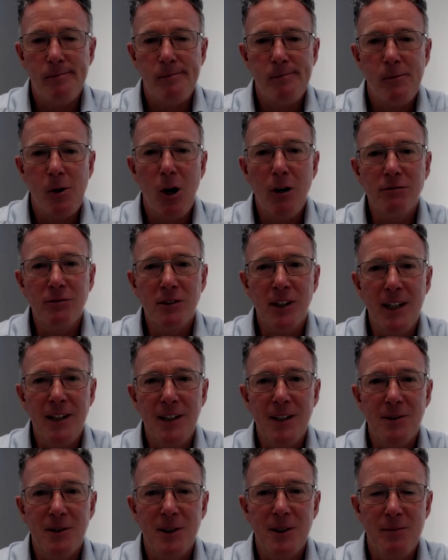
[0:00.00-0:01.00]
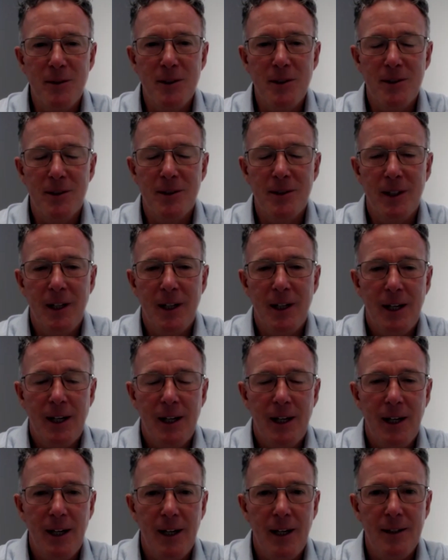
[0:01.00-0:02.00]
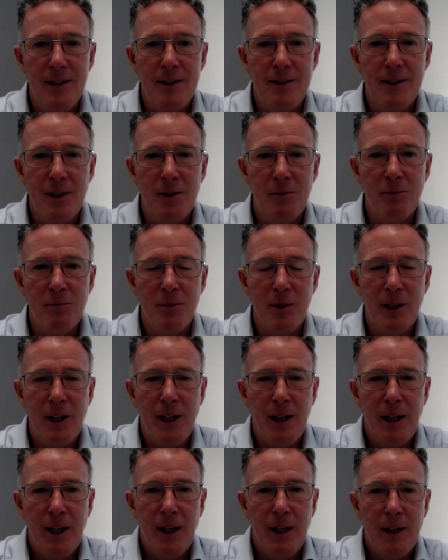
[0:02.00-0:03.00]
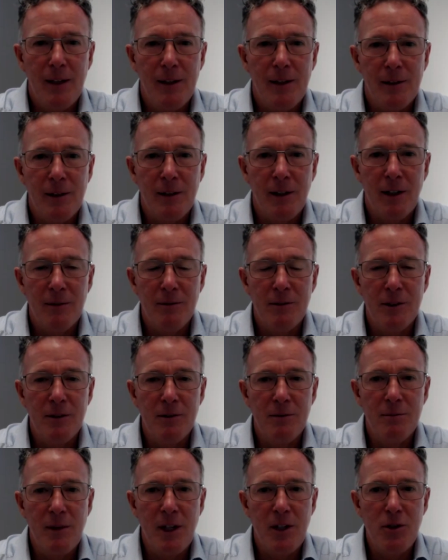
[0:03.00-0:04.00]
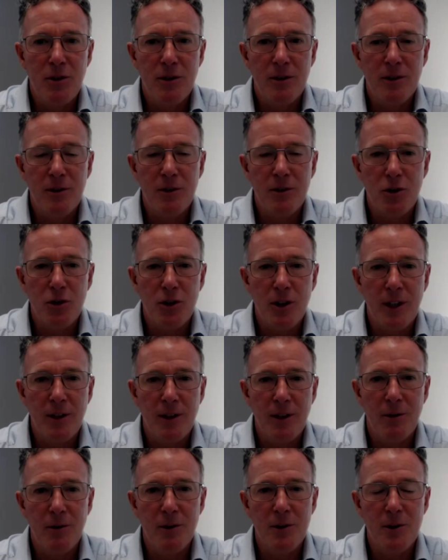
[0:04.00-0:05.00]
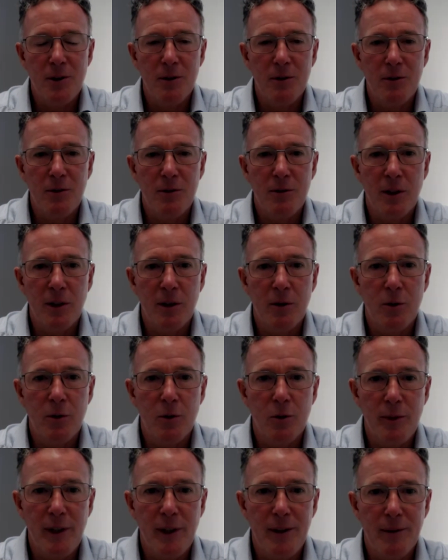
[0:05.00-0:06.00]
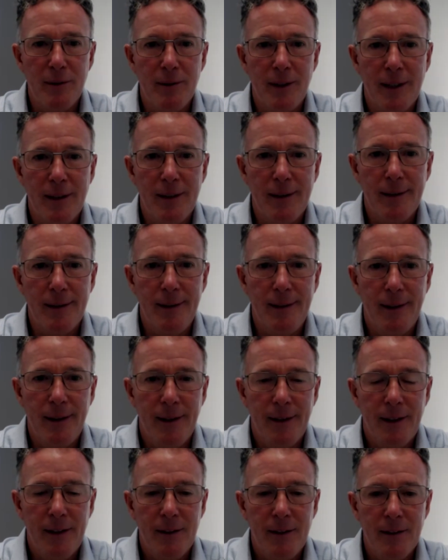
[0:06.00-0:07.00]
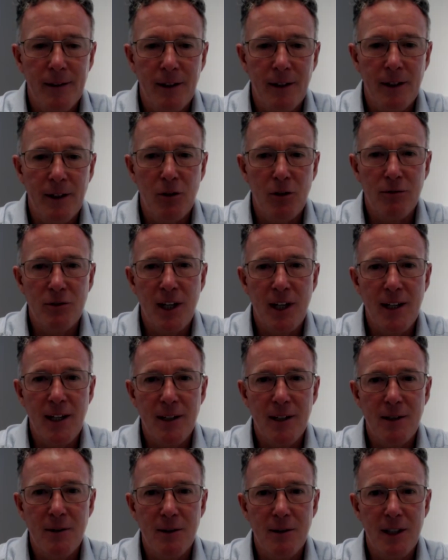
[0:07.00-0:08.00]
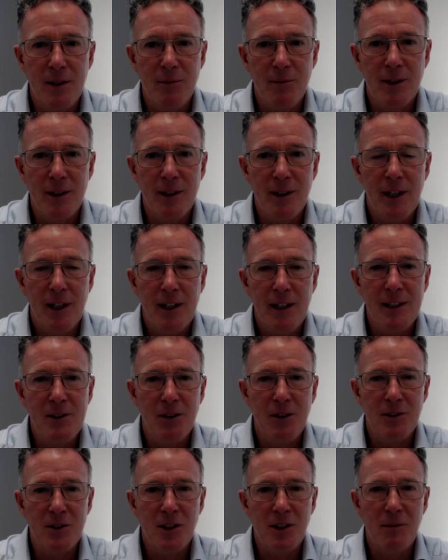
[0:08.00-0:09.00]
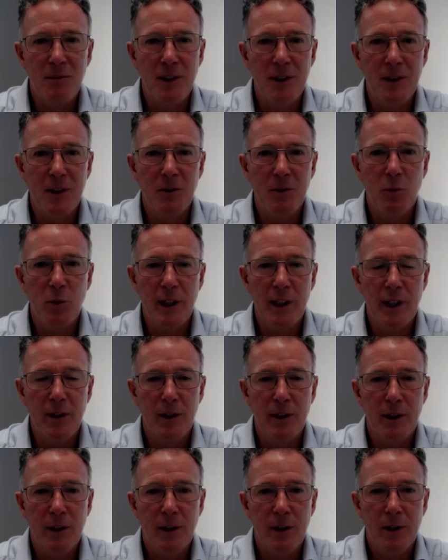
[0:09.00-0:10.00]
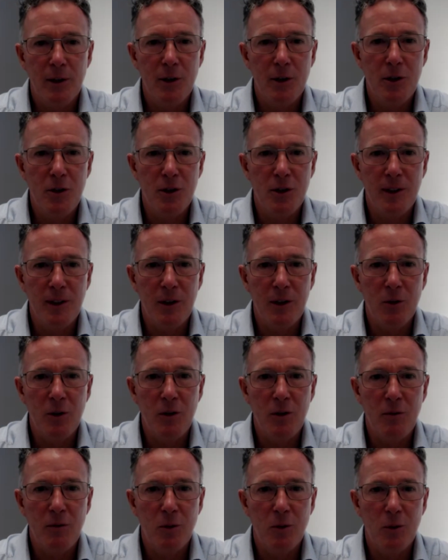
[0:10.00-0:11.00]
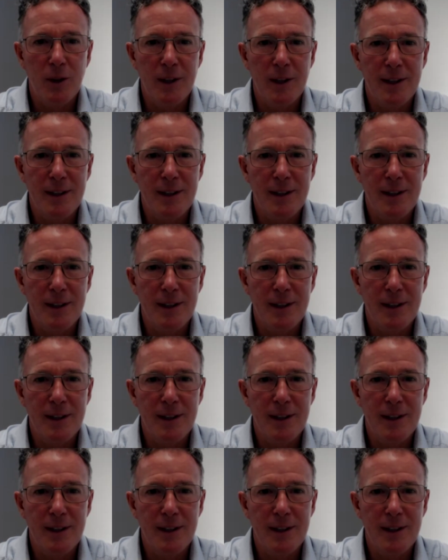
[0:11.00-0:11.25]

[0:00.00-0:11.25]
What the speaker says: offtake agreements, and I do mention it to shareholders that call me directly, that an offtake agreement is not something that we're urgently looking for in this